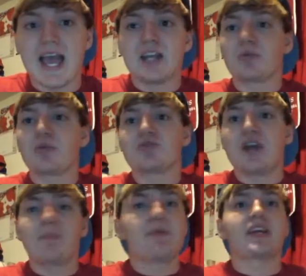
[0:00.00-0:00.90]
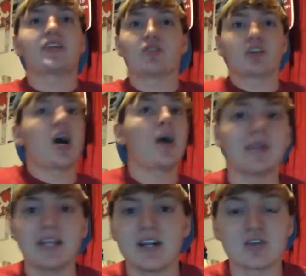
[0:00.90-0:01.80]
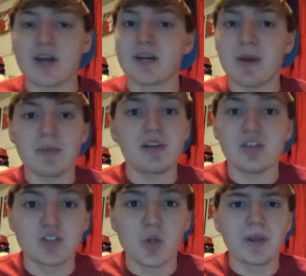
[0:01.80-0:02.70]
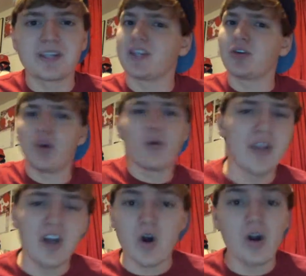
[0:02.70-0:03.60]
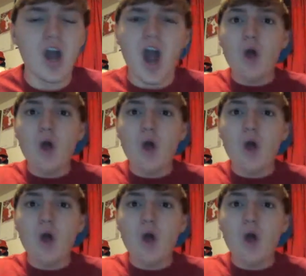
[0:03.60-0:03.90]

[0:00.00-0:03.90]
and number one draft pick, and you're going to comment in here trying to make me look stupid because I don't know who they are.